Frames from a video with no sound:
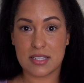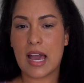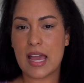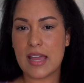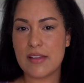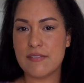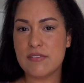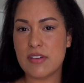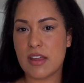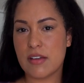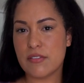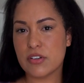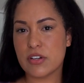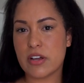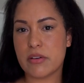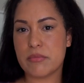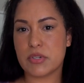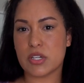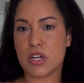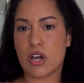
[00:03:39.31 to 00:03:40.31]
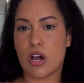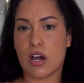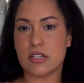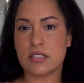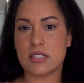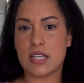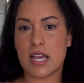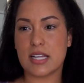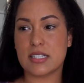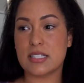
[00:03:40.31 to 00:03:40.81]
I have never come into
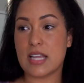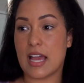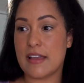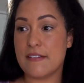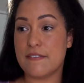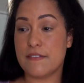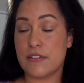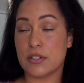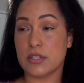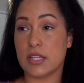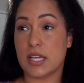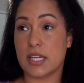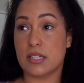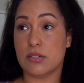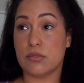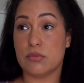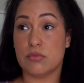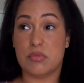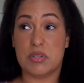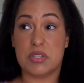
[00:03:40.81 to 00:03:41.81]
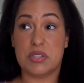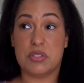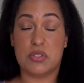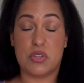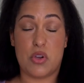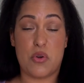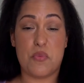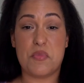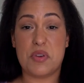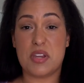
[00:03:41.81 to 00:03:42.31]
contact, I feel like, with
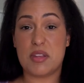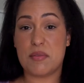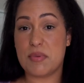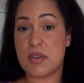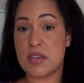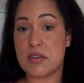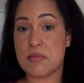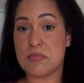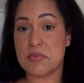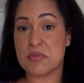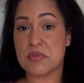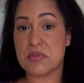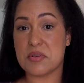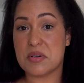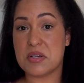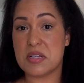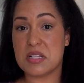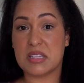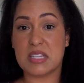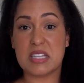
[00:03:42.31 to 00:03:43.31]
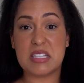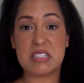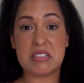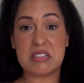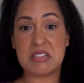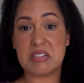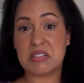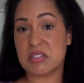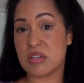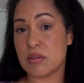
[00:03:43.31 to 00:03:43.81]
so many people
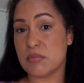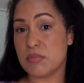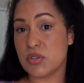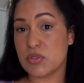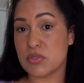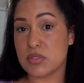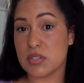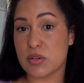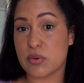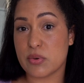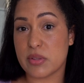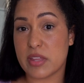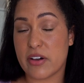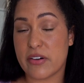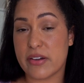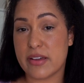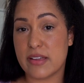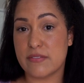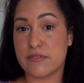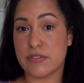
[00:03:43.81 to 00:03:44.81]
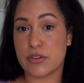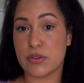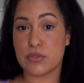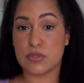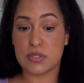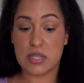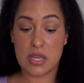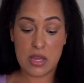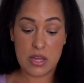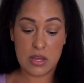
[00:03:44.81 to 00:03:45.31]
listening to music without headphones,